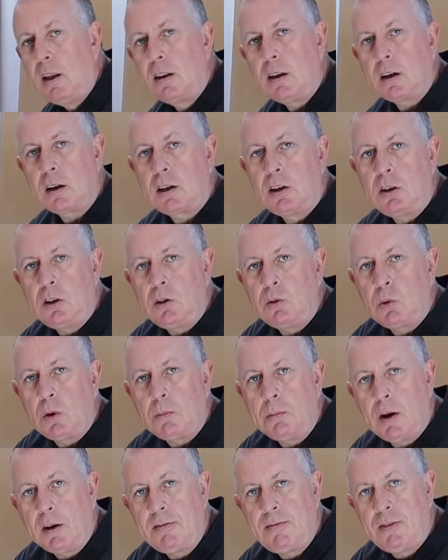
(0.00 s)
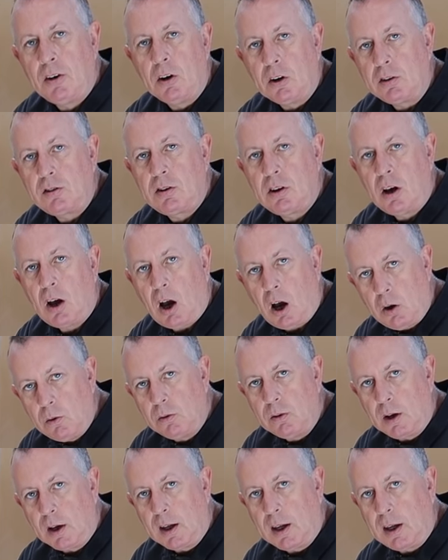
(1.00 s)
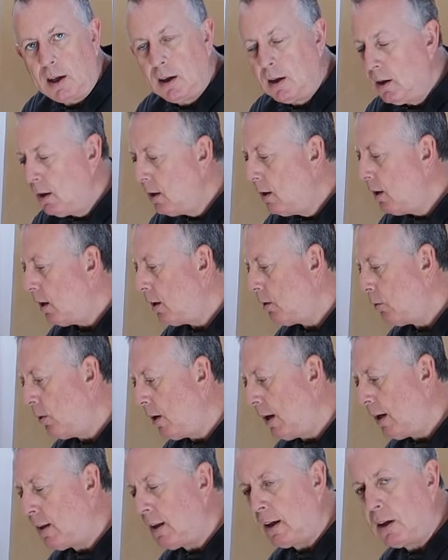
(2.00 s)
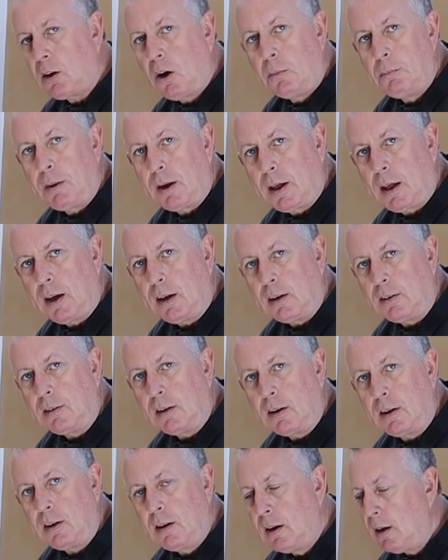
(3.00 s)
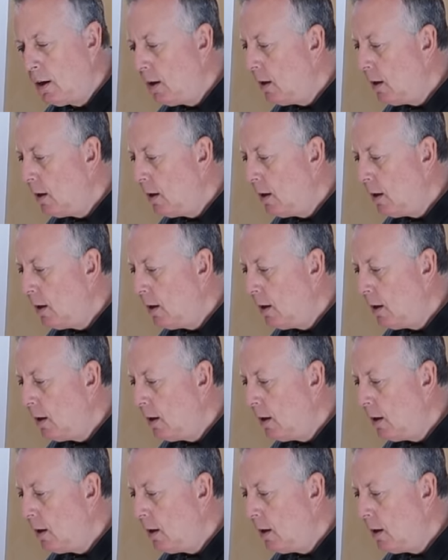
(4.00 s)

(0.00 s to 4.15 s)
that I can use with my foot only. I don't want anything complicated.